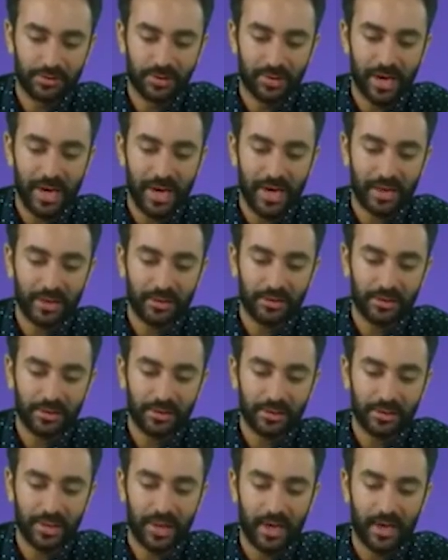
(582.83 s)
and we're going
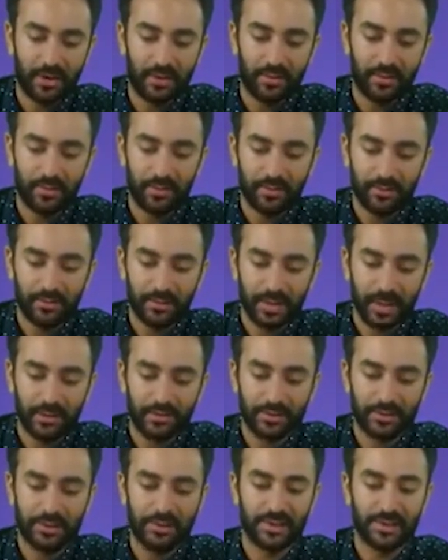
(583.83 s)
to drag
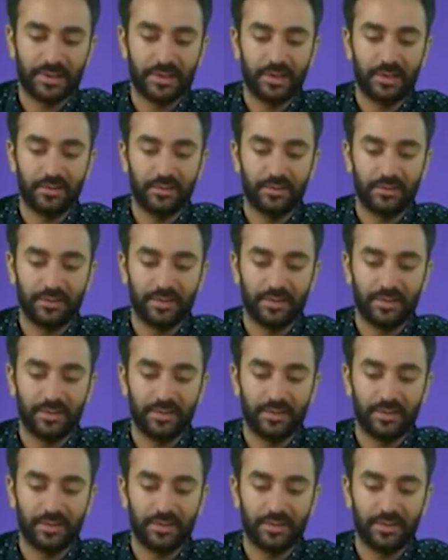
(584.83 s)
this arrow